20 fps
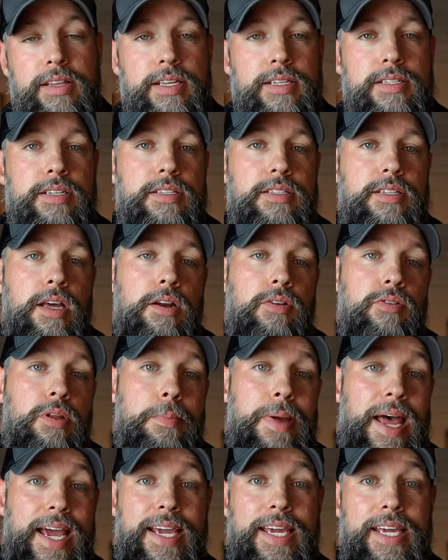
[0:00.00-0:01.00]
this is done on the
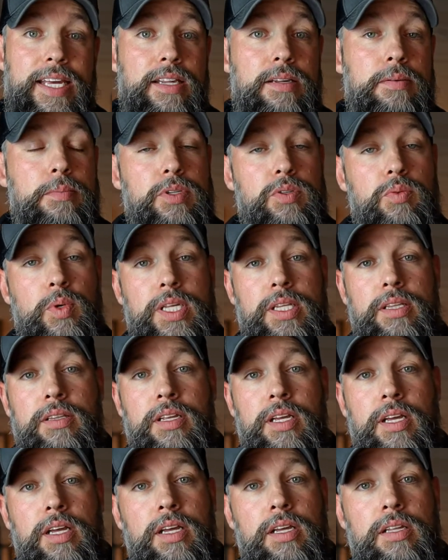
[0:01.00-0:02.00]
back end
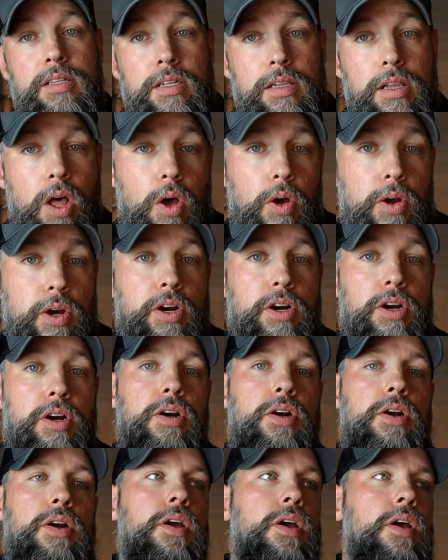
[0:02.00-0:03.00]
between the
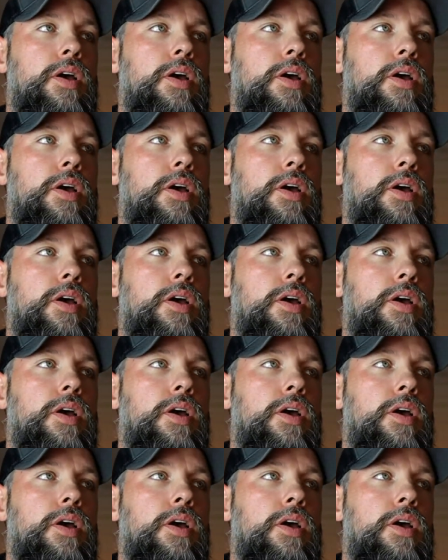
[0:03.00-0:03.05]
lawyer